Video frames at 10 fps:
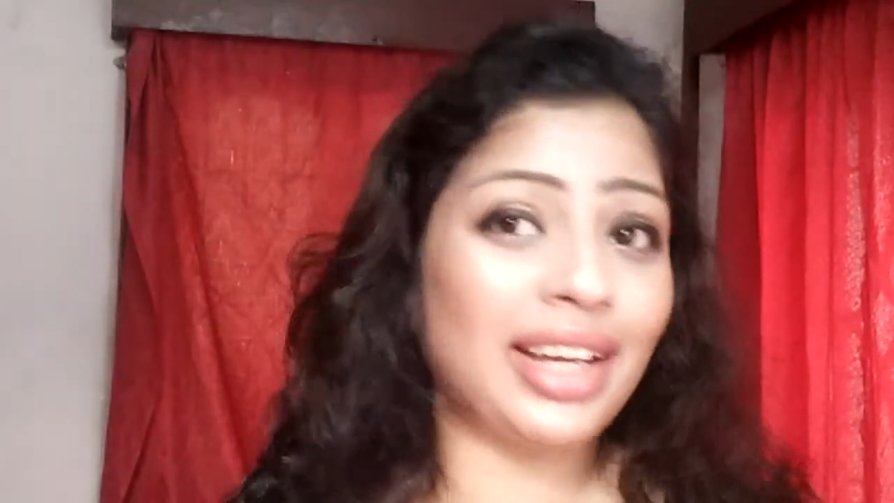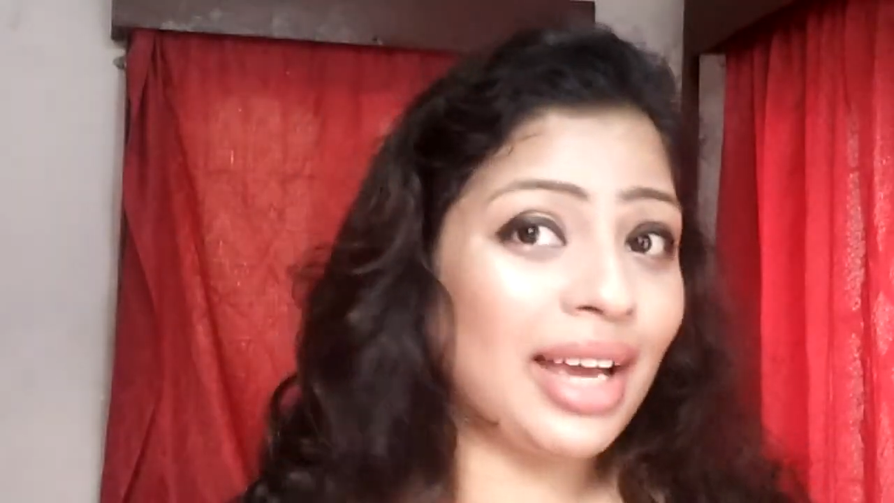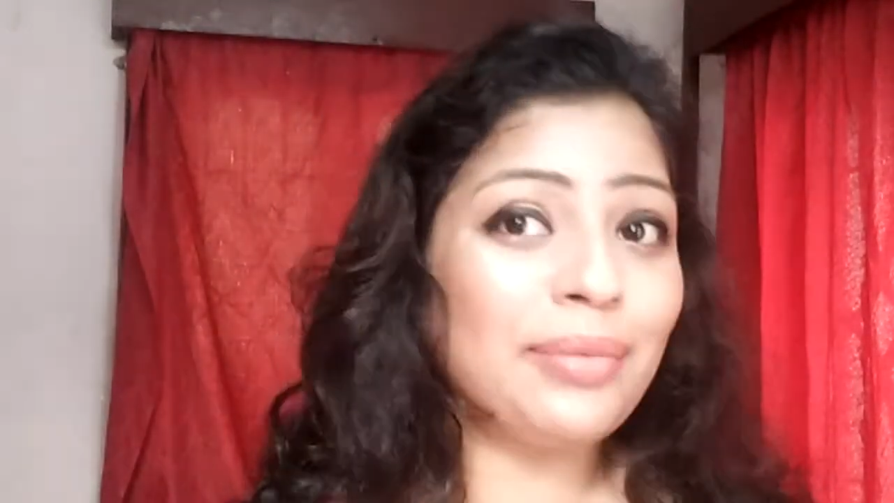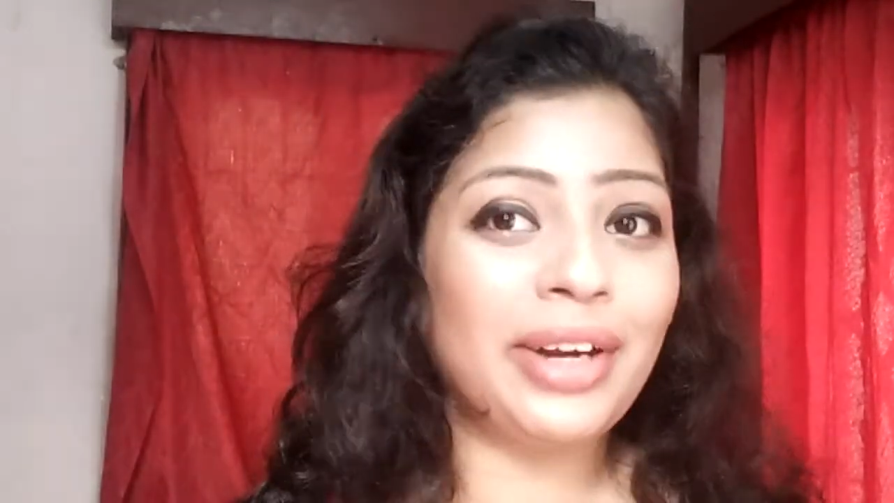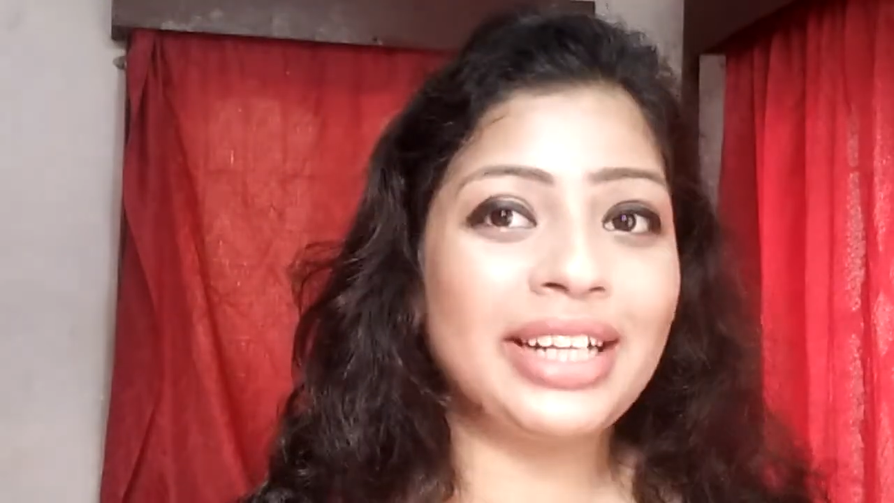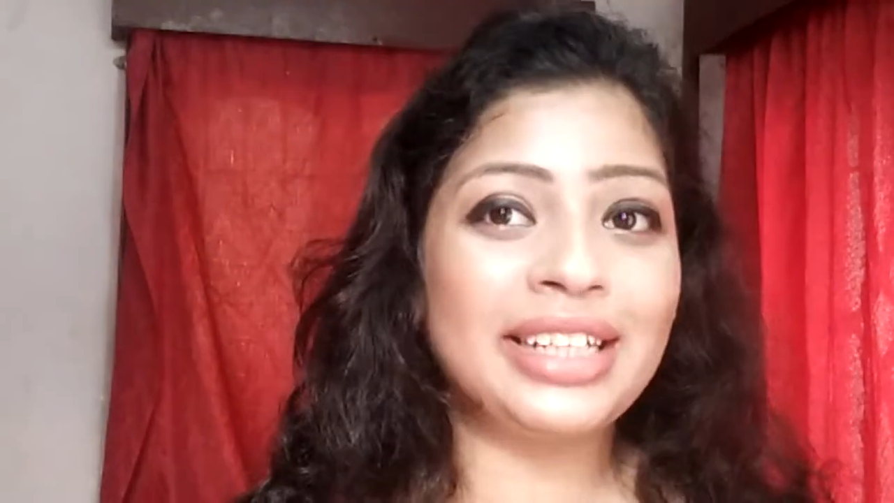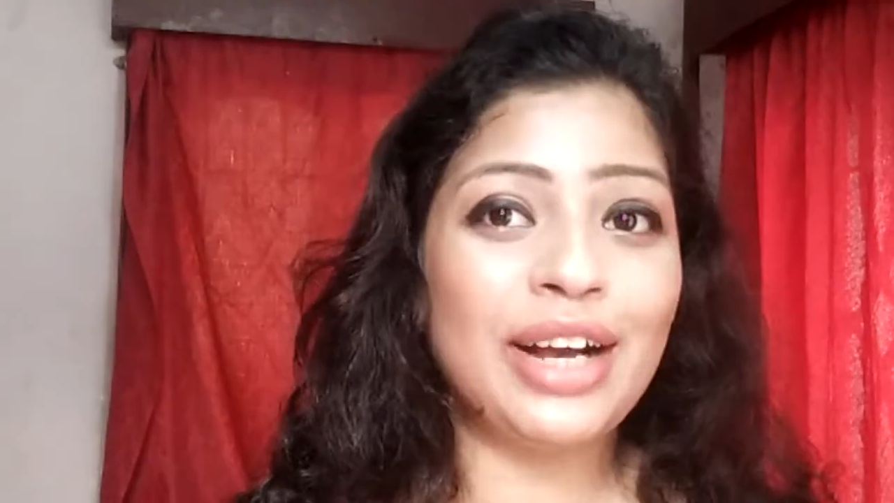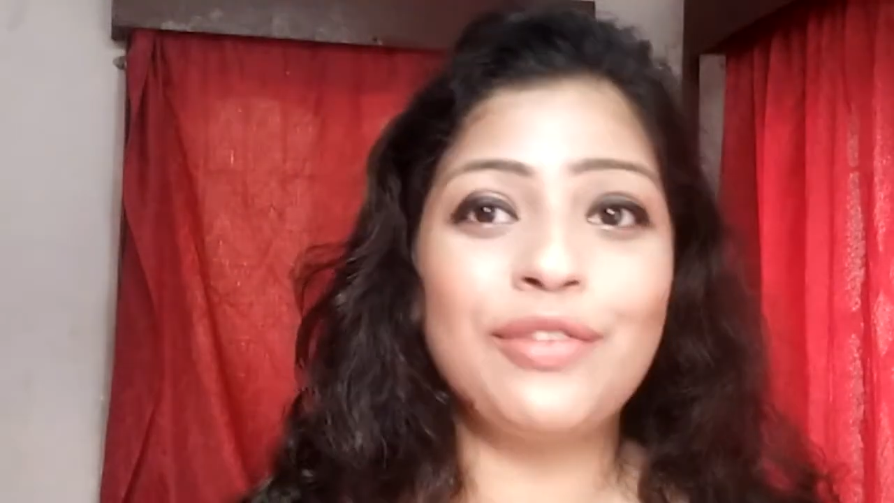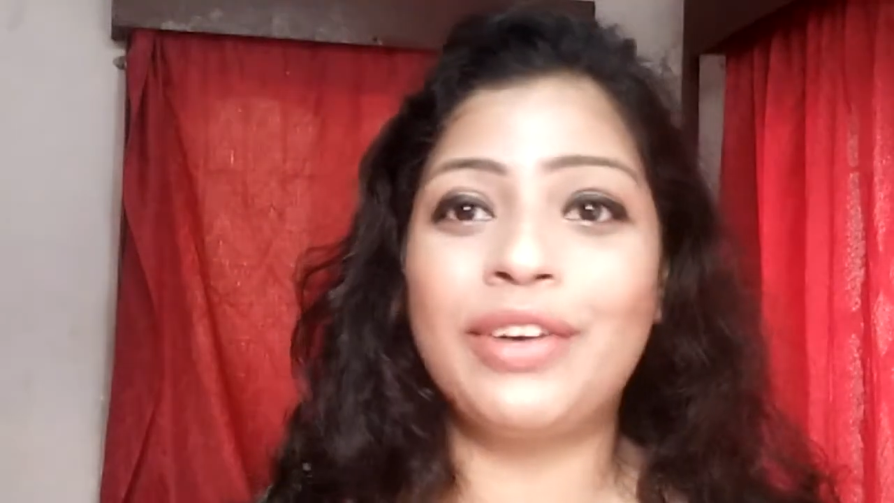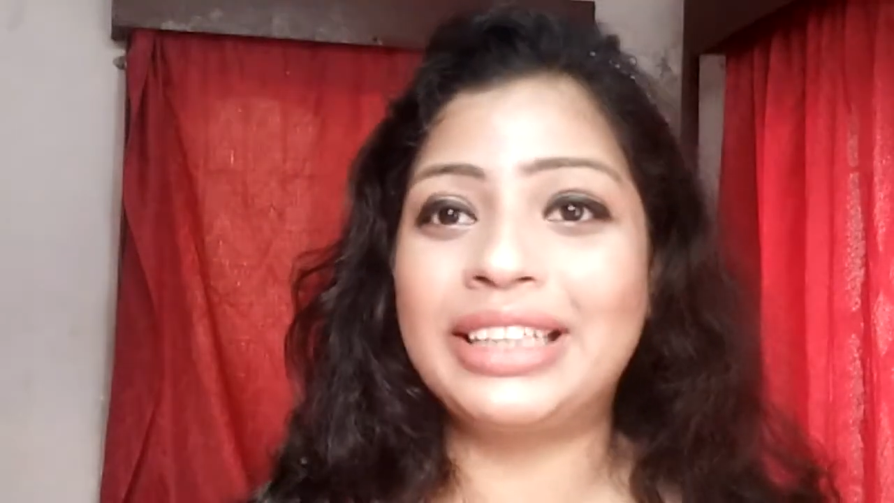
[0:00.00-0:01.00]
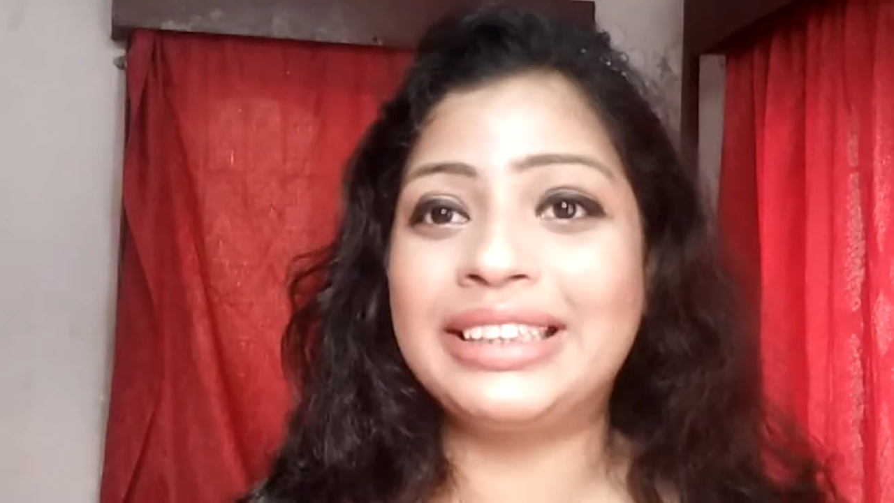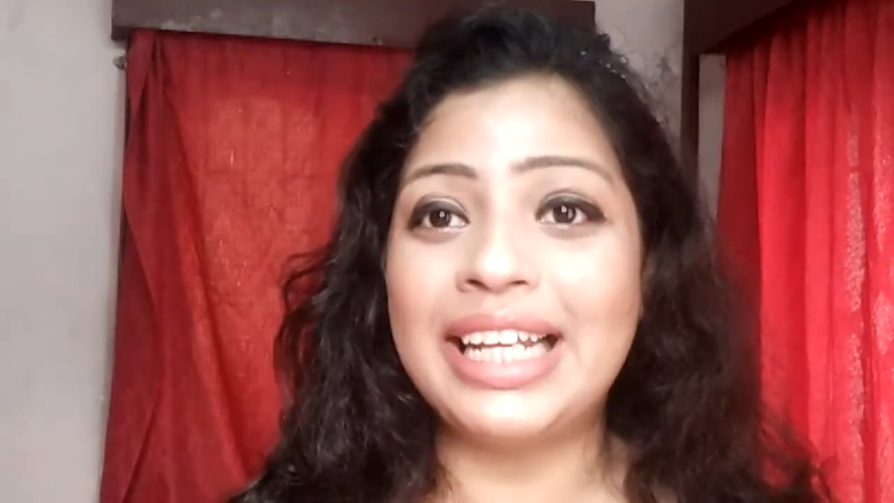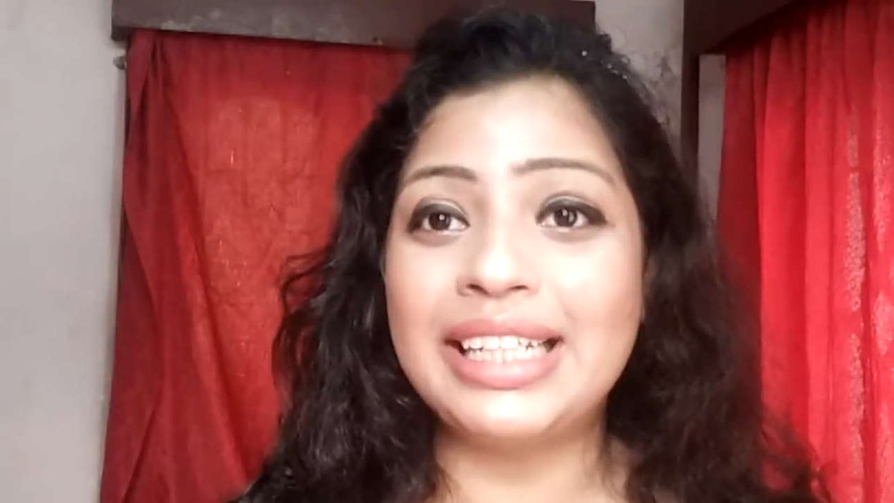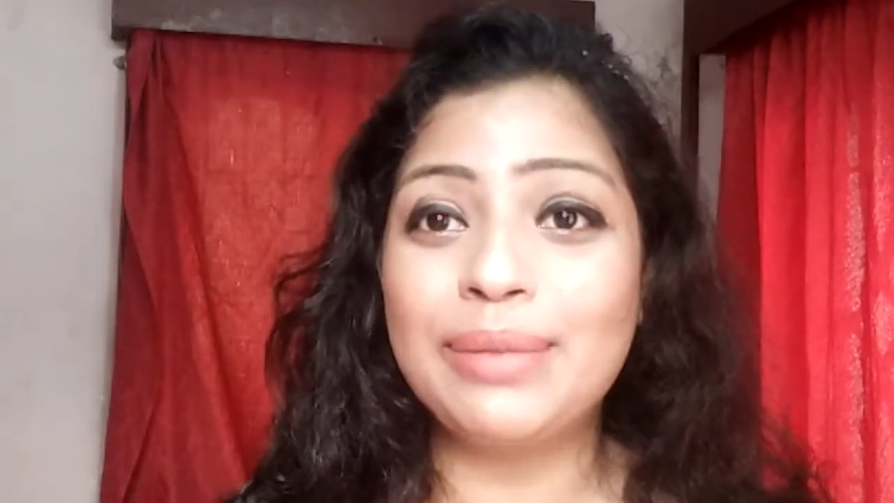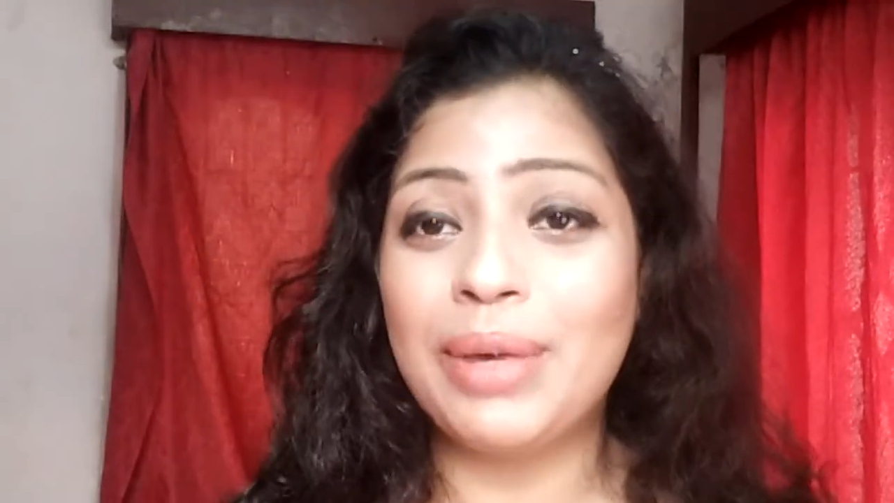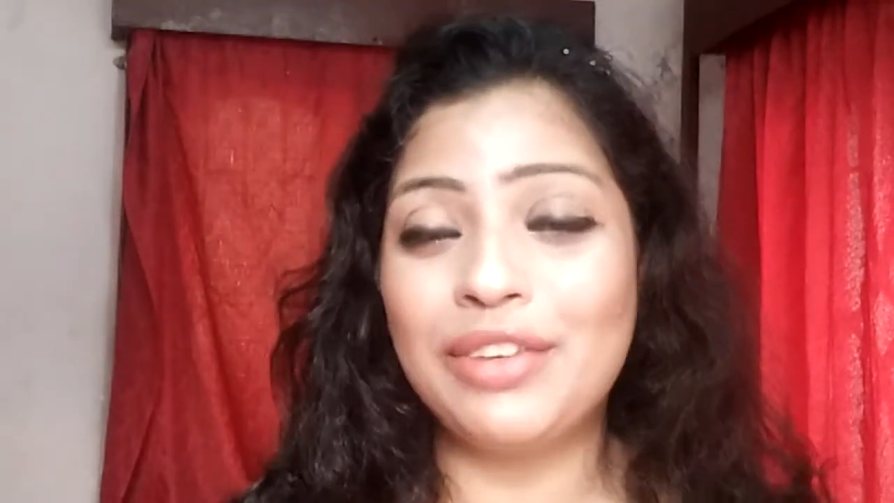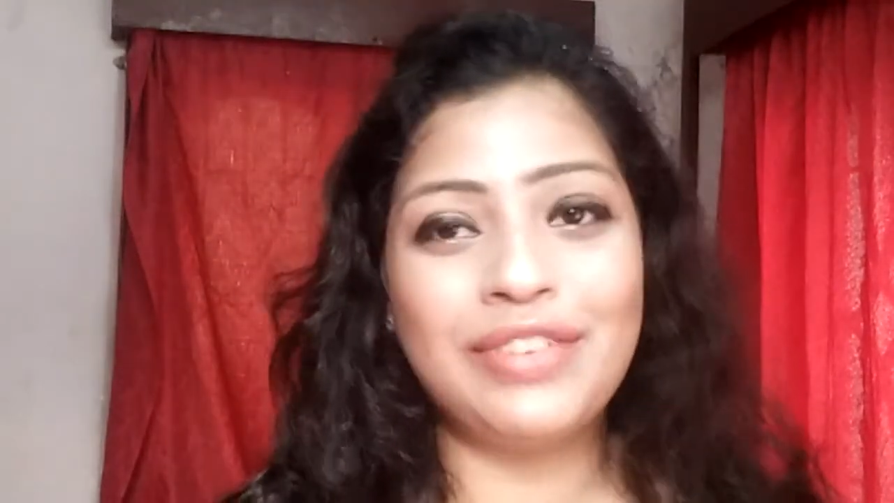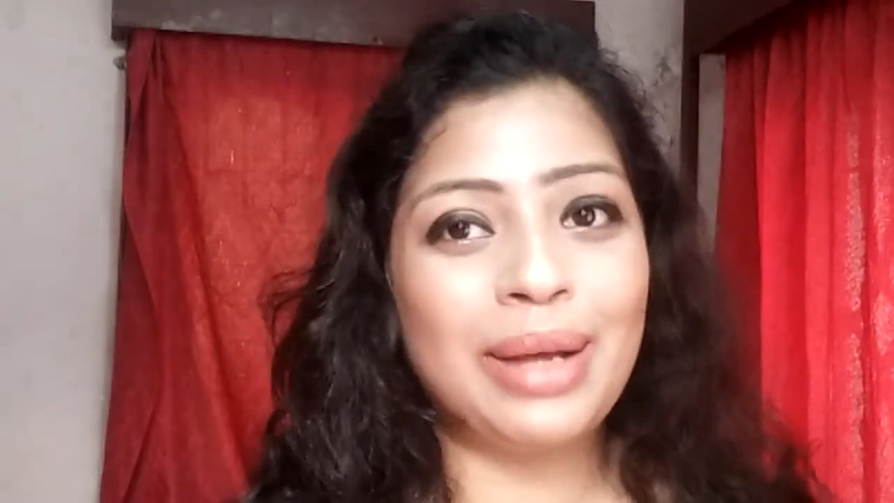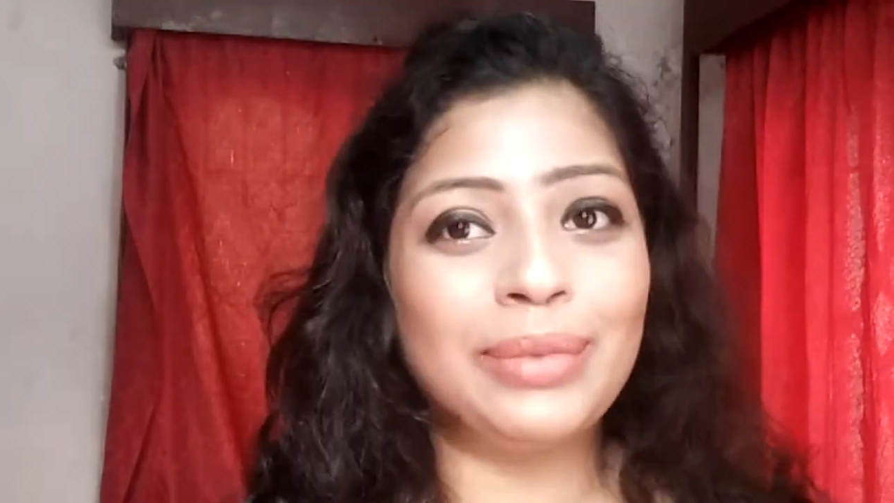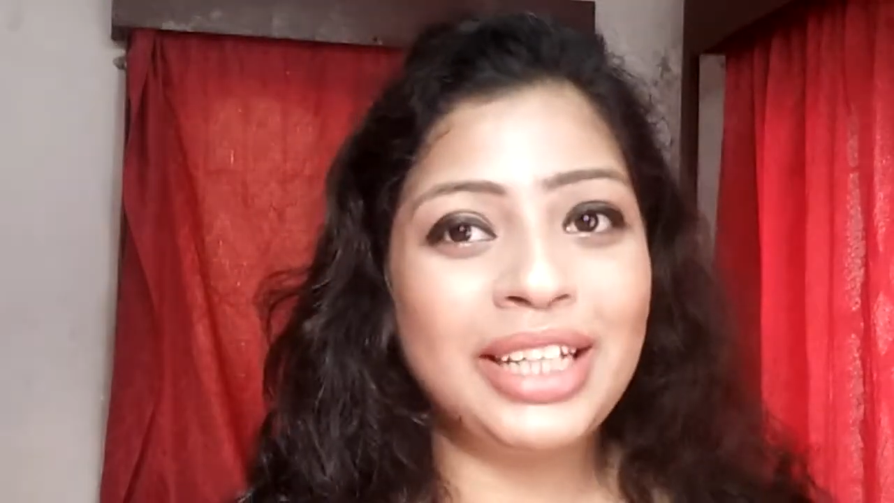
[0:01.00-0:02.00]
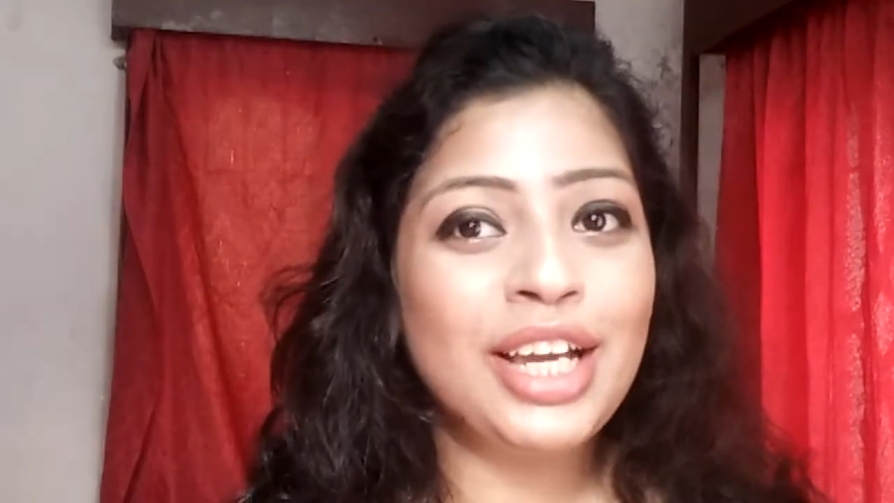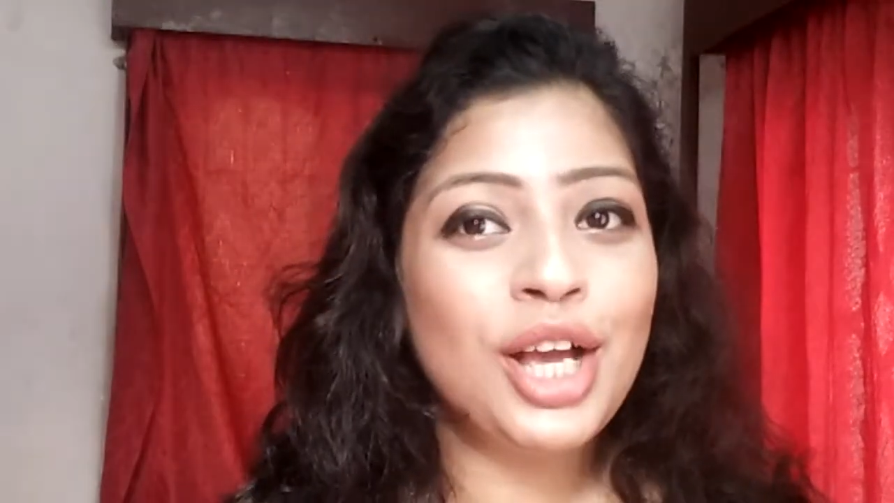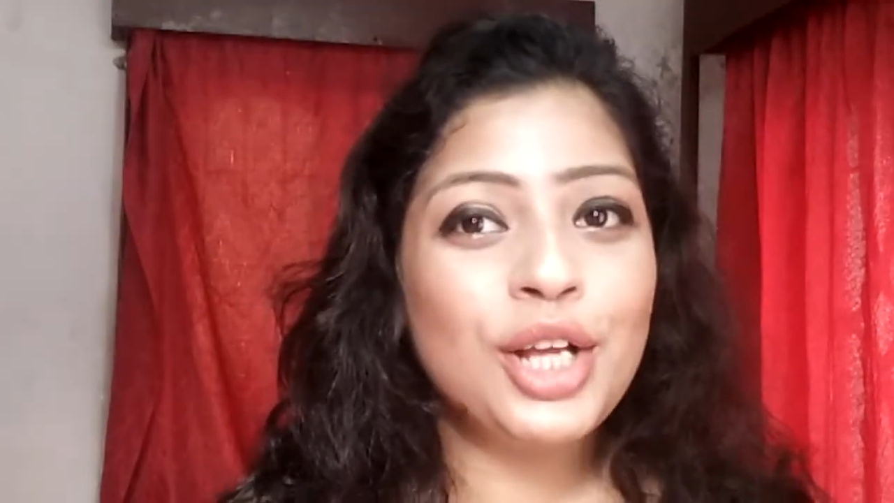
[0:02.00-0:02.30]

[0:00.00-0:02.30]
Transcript: i am right now for extending my family